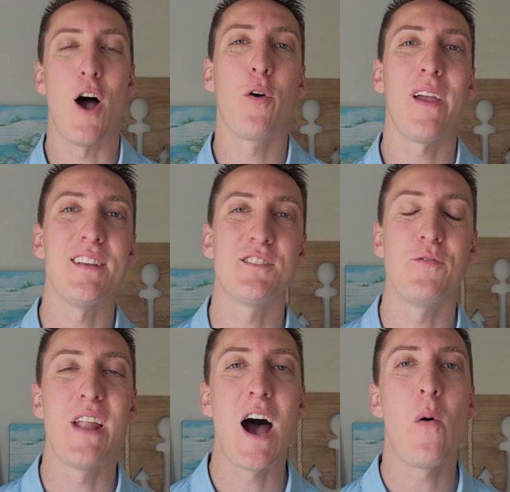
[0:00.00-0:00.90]
Okay, so
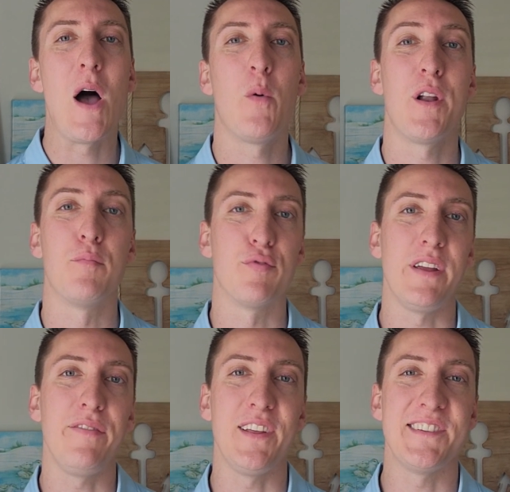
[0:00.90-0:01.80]
now I want to
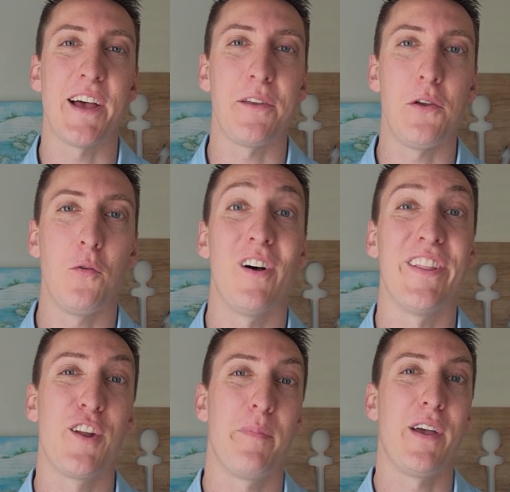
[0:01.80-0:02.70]
briefly tell you a
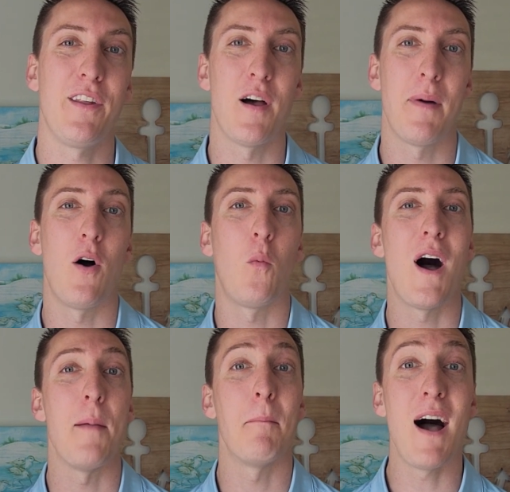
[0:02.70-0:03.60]
little bit about
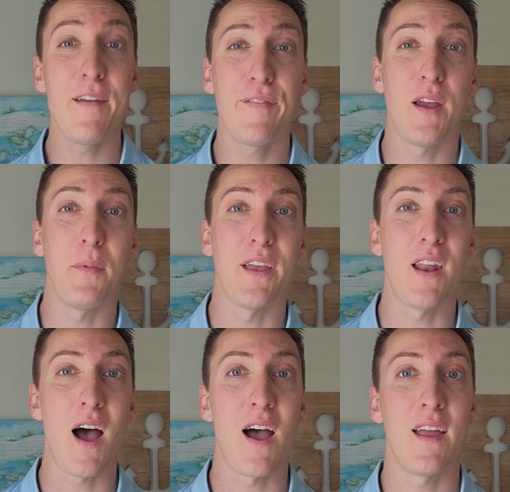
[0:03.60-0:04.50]
why my family and
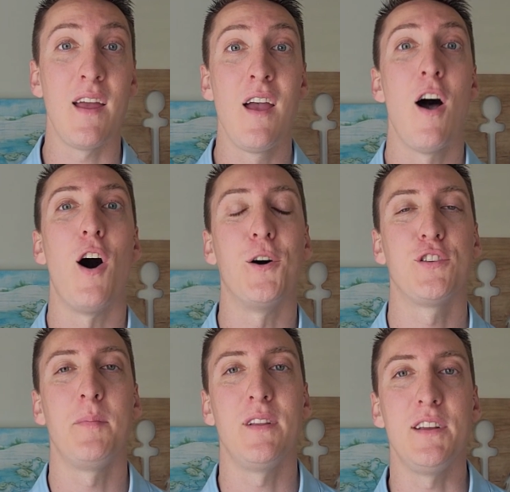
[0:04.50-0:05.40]
I
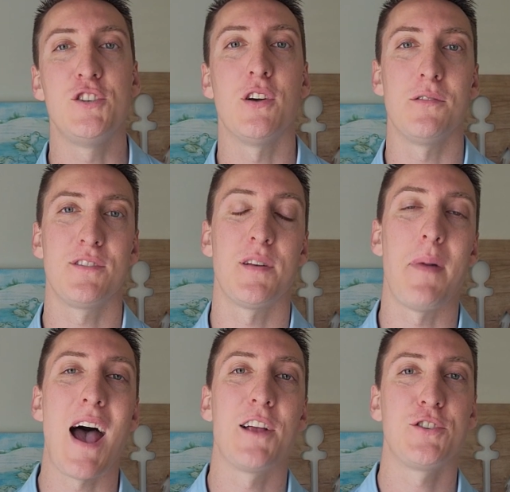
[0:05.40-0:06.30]
ultimately chose
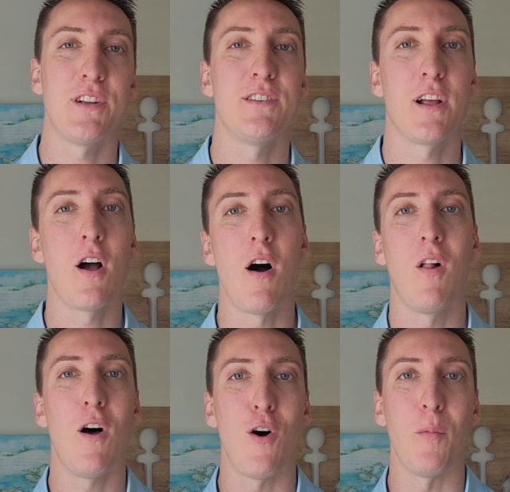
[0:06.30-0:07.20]
Sebastian to call
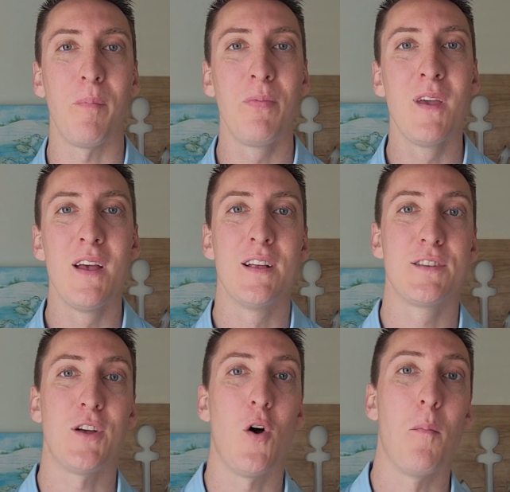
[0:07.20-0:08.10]
home.
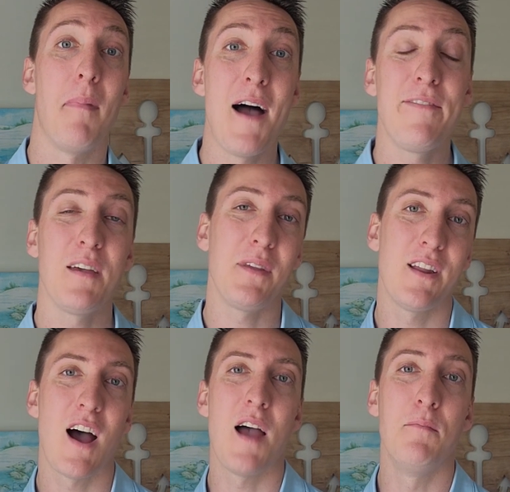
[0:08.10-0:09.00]
So my family and
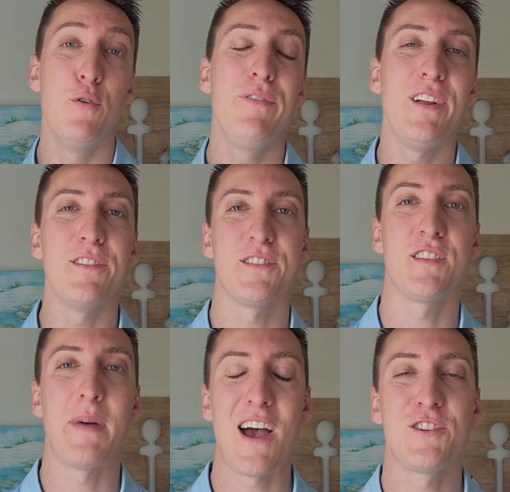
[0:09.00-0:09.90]
I moved here to
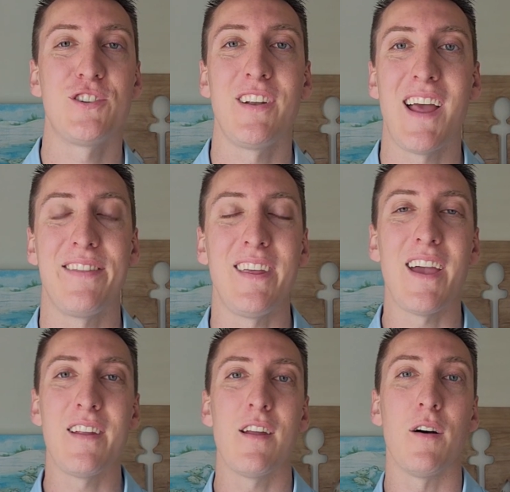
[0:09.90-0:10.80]
Sebastian at the
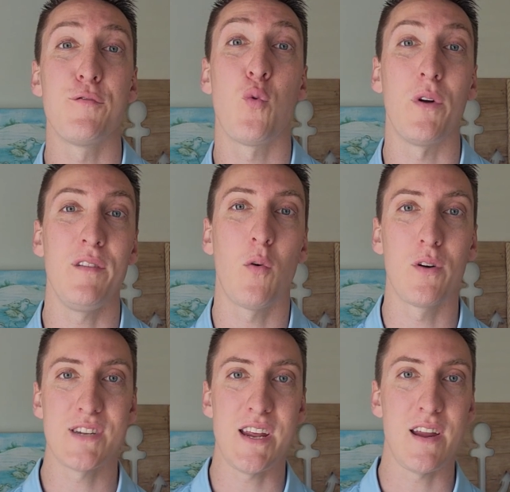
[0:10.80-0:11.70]
end of
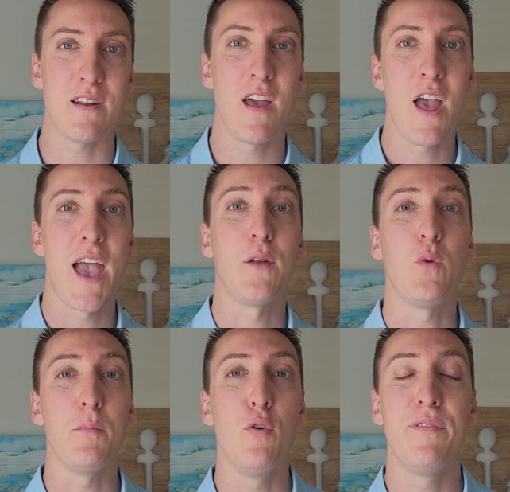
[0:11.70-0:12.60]
2014, and
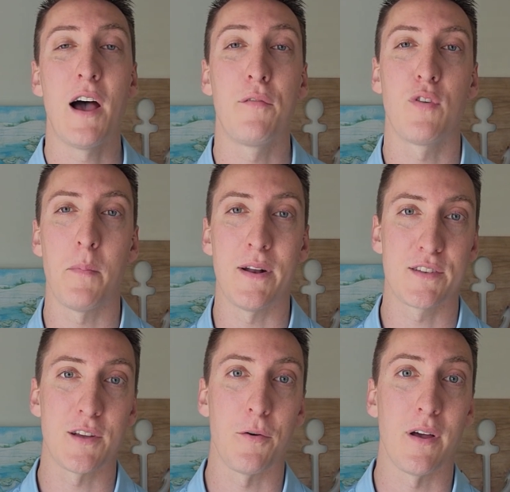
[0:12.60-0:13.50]
we moved down from
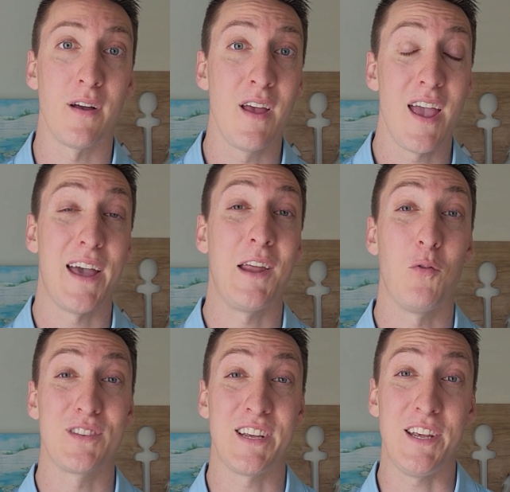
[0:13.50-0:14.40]
Minnesota, and it
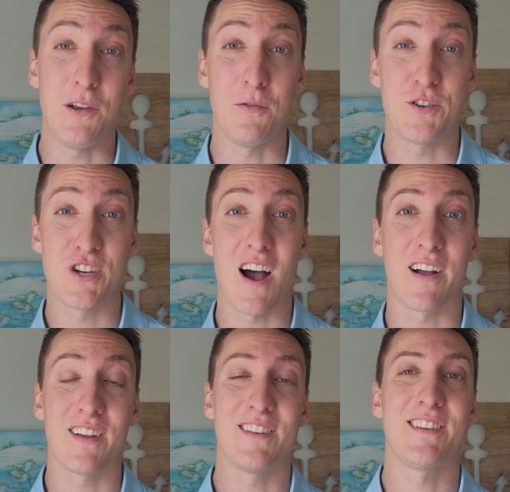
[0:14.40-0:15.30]
was a huge
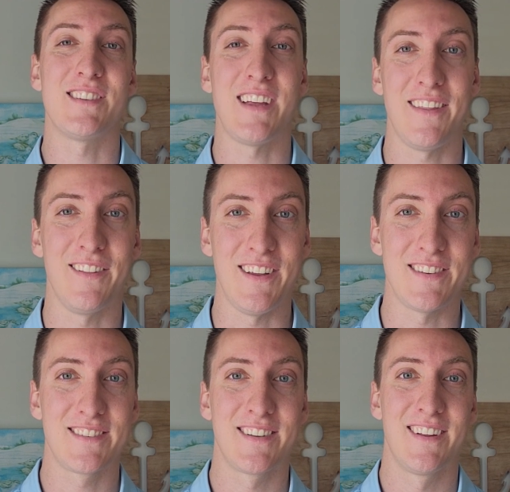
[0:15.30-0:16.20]
shock to say the
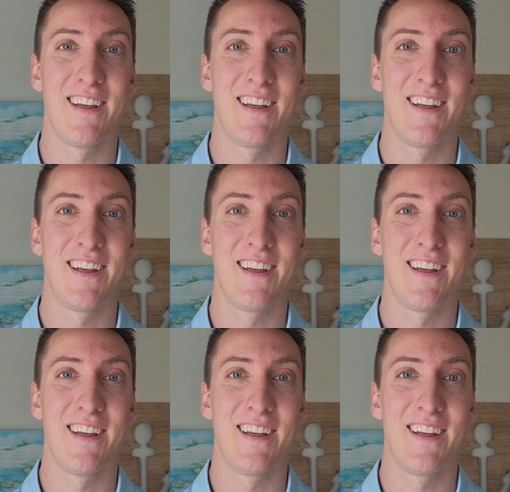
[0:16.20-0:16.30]
least.